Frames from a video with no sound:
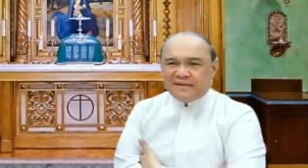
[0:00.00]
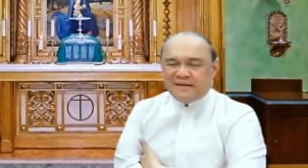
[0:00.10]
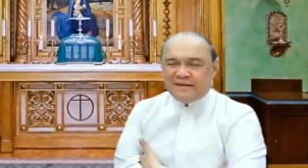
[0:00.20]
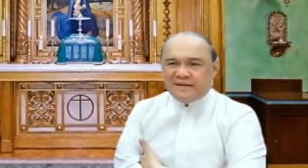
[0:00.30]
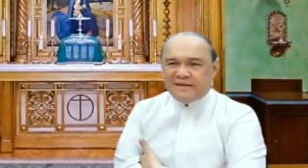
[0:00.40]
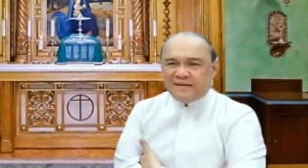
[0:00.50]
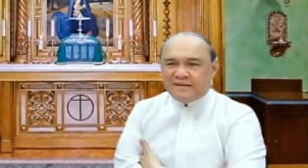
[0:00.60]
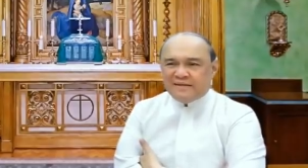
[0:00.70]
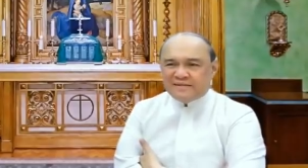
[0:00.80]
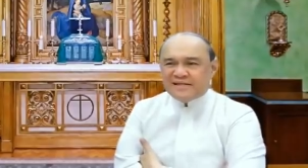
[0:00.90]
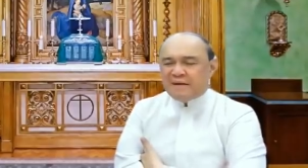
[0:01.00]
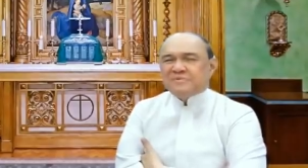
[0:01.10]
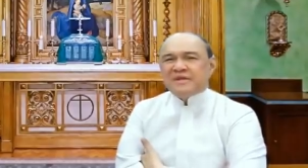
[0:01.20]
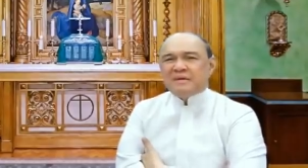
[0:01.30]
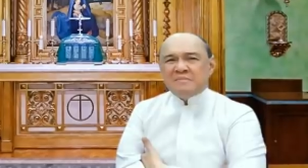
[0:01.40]
uh,
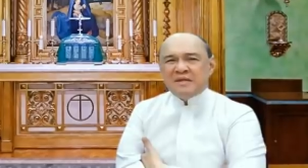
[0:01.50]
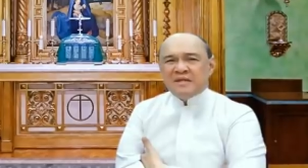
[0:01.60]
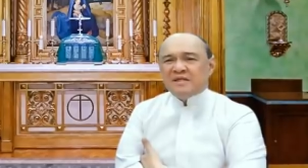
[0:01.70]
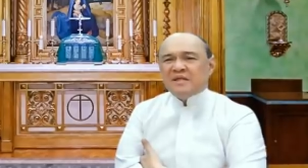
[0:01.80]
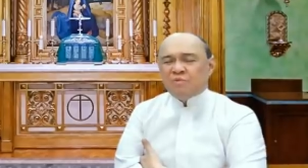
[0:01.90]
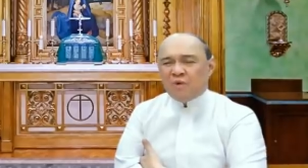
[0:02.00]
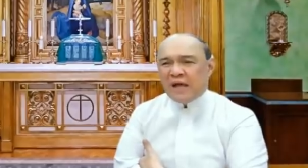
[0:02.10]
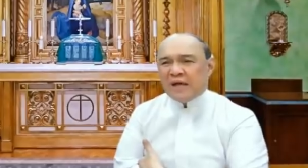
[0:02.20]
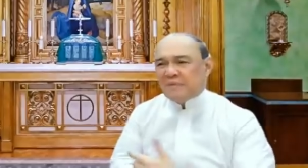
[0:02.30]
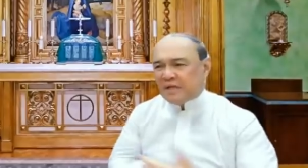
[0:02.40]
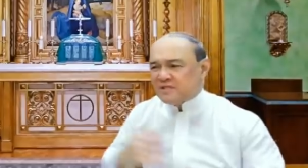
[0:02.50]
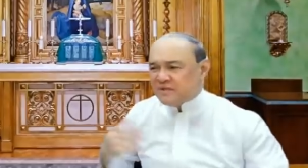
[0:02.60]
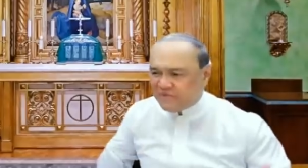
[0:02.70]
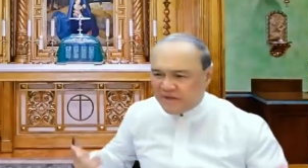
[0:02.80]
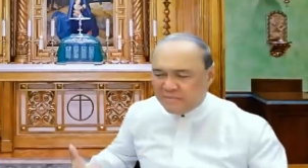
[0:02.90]
something immediately. Why? Because of
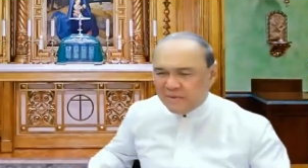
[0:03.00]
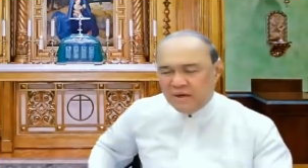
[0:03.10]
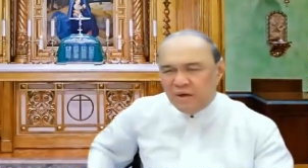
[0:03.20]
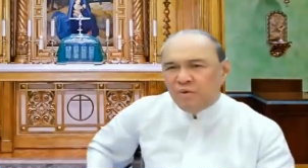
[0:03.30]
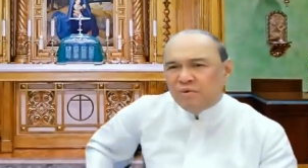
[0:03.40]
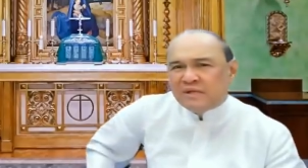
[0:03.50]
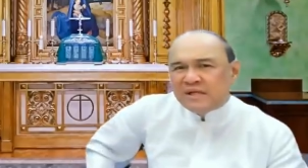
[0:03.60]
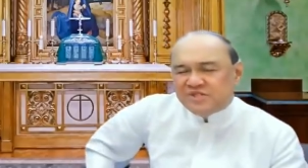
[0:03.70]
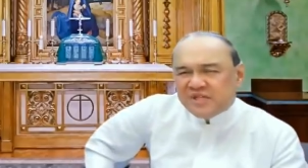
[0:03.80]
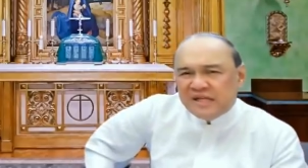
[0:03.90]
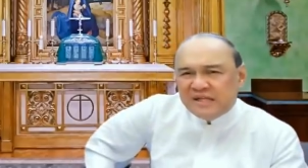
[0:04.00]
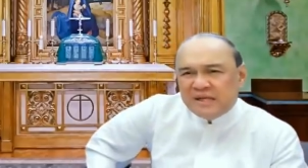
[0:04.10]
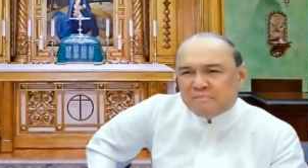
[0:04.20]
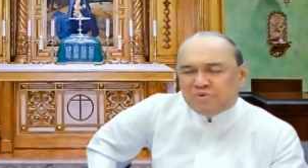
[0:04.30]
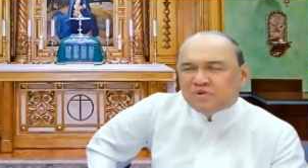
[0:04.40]
their own agenda,
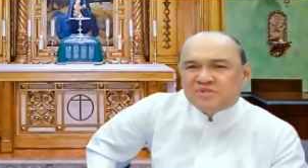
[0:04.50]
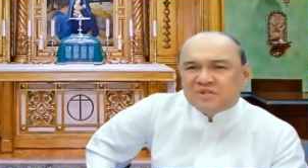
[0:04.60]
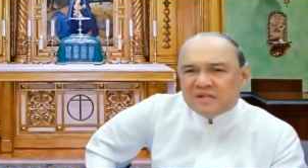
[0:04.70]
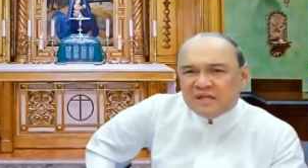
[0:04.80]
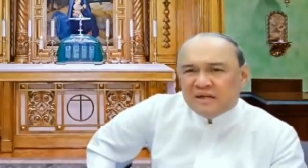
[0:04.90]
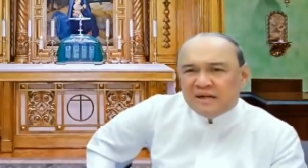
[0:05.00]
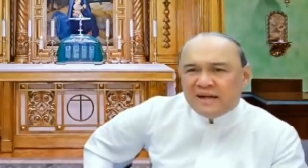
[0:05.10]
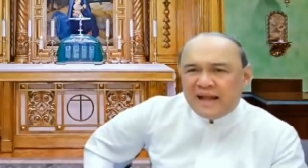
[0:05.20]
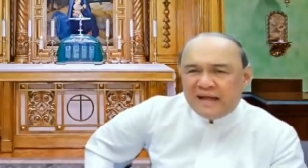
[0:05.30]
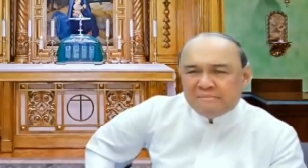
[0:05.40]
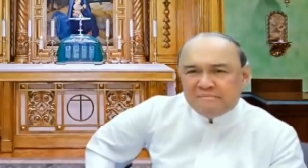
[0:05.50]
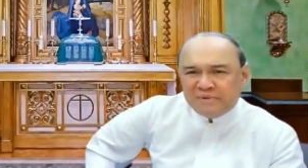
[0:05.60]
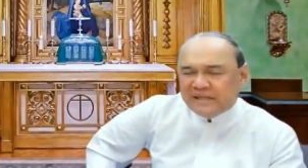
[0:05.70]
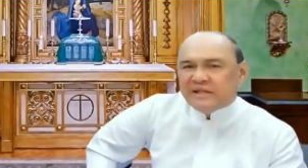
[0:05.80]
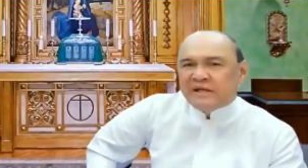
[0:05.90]
personal, clan,
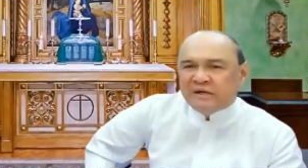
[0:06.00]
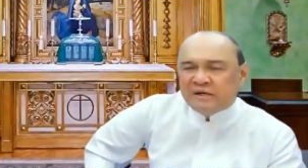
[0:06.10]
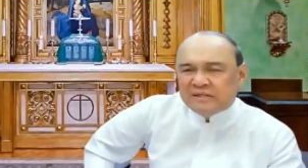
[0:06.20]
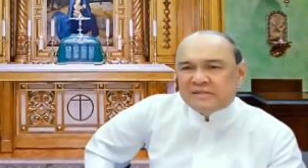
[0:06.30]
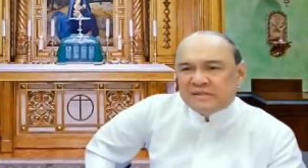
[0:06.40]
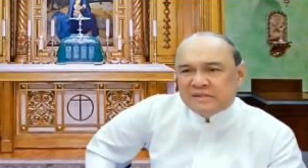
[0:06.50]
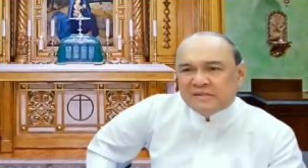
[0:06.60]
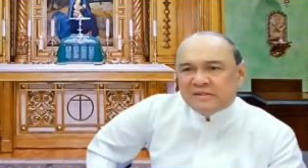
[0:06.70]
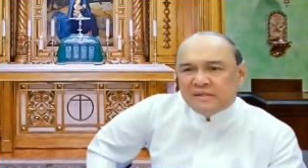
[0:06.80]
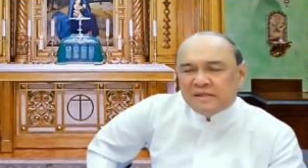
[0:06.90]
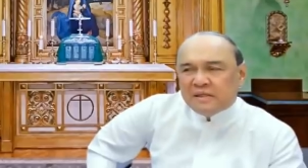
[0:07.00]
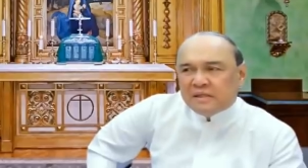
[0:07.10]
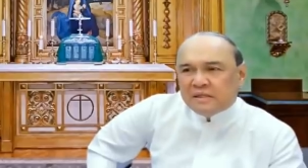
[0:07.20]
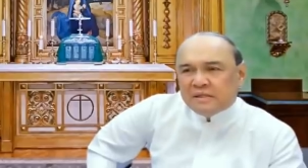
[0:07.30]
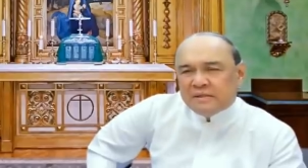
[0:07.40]
political,
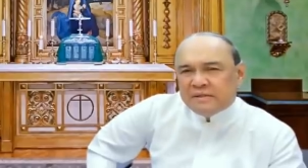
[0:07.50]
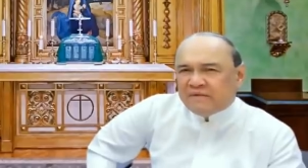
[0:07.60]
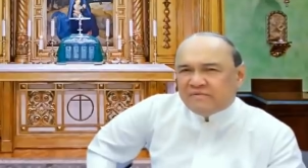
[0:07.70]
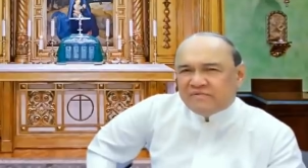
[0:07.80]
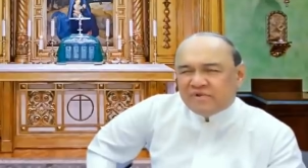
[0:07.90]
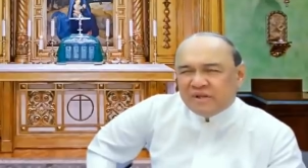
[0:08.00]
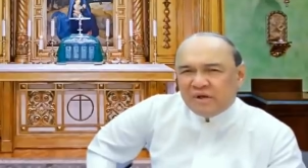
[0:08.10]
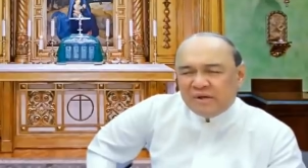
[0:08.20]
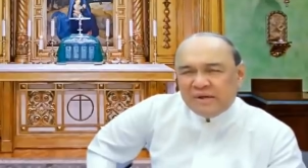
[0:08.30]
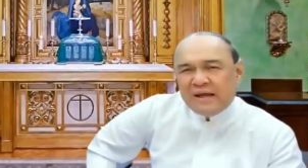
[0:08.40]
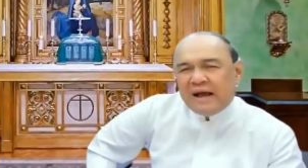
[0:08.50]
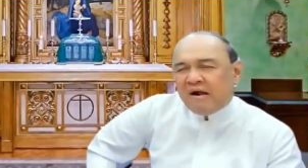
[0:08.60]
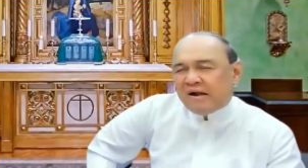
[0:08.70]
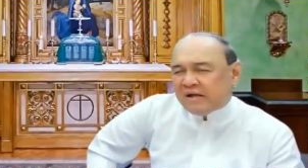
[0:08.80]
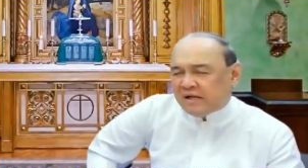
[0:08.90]
never for the
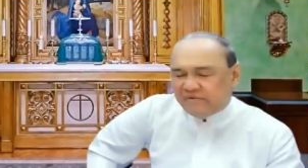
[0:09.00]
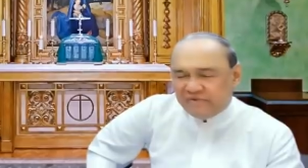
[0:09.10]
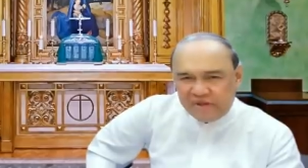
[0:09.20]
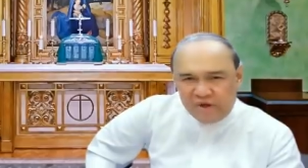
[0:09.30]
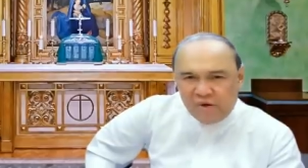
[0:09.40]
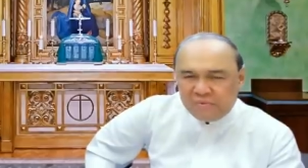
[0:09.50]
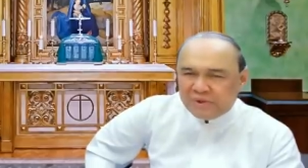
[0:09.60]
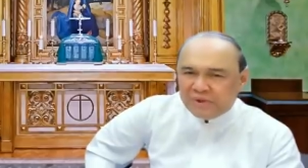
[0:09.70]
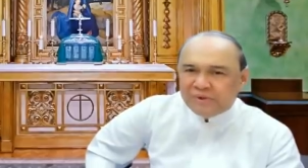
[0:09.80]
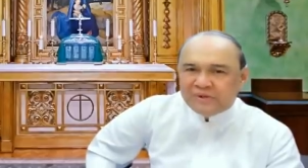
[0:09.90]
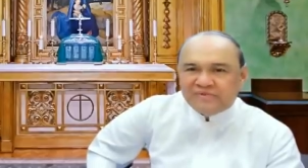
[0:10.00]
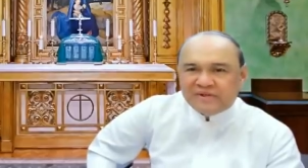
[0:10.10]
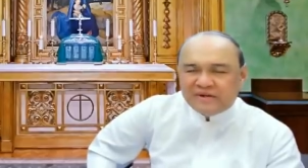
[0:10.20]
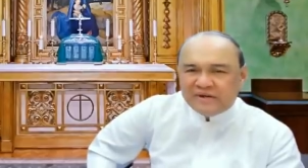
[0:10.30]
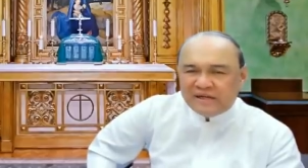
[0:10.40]
hardly for the common good, for
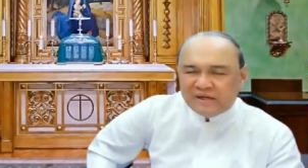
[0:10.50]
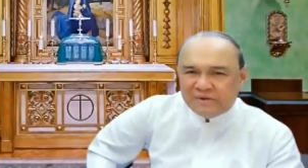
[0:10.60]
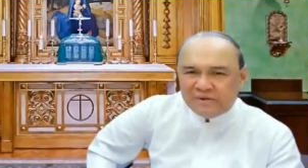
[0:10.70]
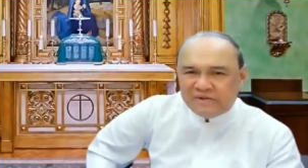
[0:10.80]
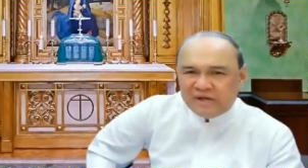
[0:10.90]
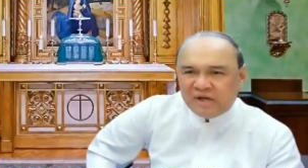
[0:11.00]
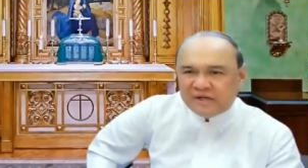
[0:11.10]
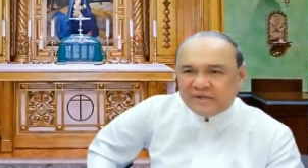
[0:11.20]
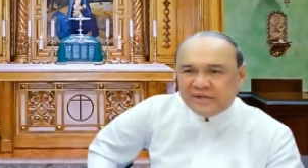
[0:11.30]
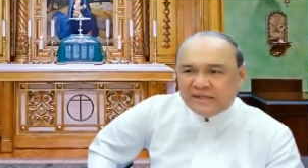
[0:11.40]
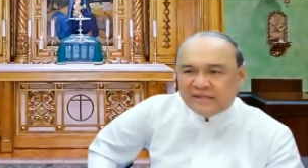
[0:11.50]
the real good of the country.